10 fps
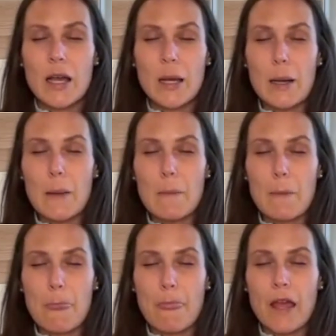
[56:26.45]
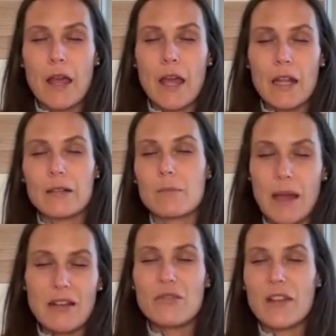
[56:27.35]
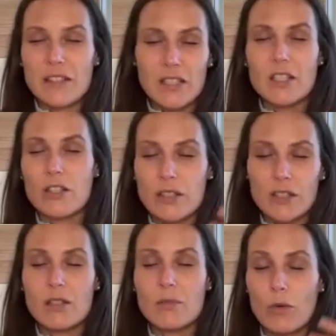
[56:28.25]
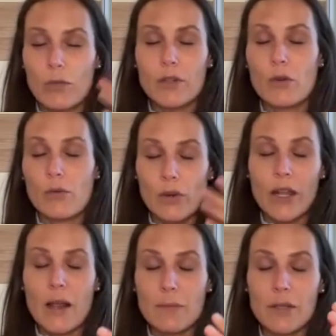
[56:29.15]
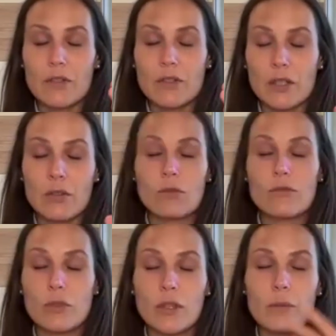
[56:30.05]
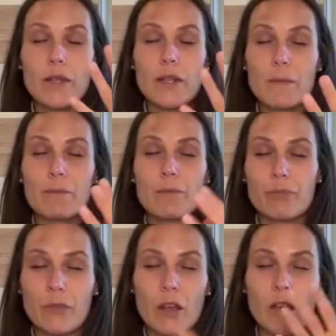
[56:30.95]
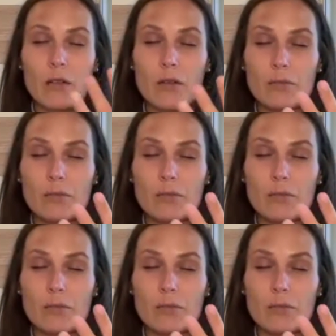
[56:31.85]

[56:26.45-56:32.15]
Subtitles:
um, and manifested in your system over and over again because it couldn't fully be, uh,